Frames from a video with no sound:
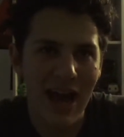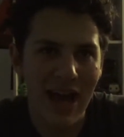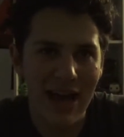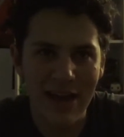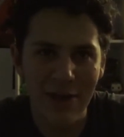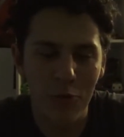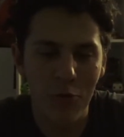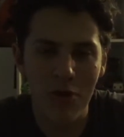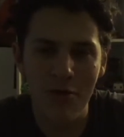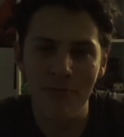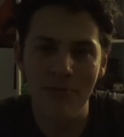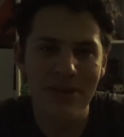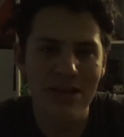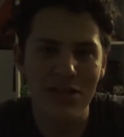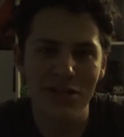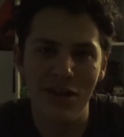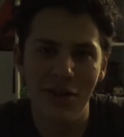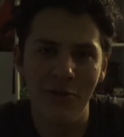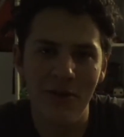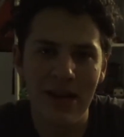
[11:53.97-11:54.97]
it wouldn't be
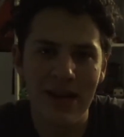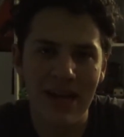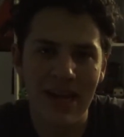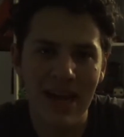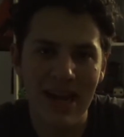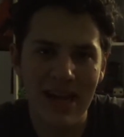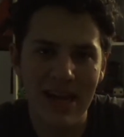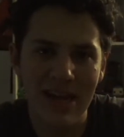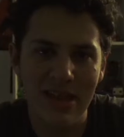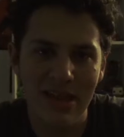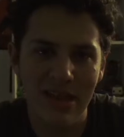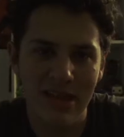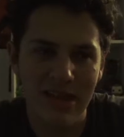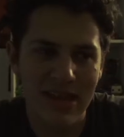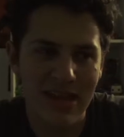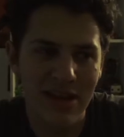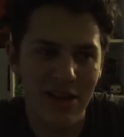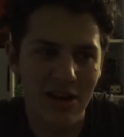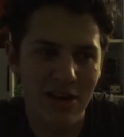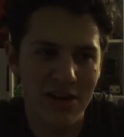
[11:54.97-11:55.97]
showing in any of the
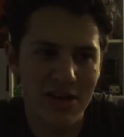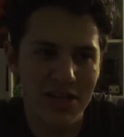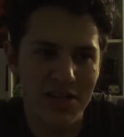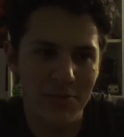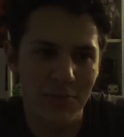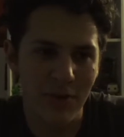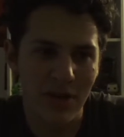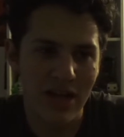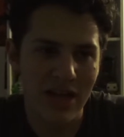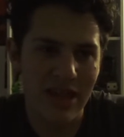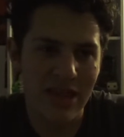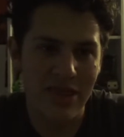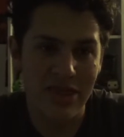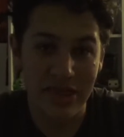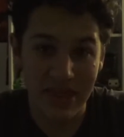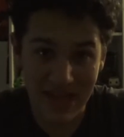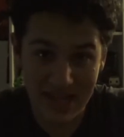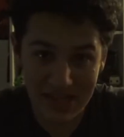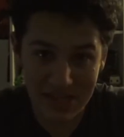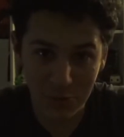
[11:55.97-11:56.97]
theaters, but
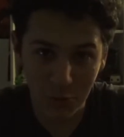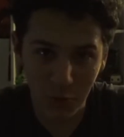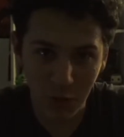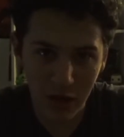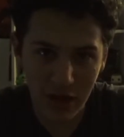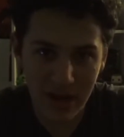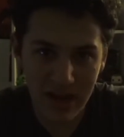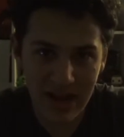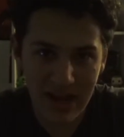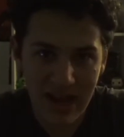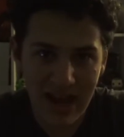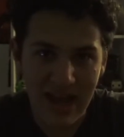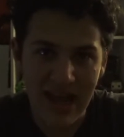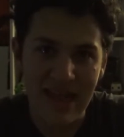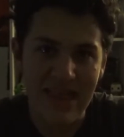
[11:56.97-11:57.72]
this would,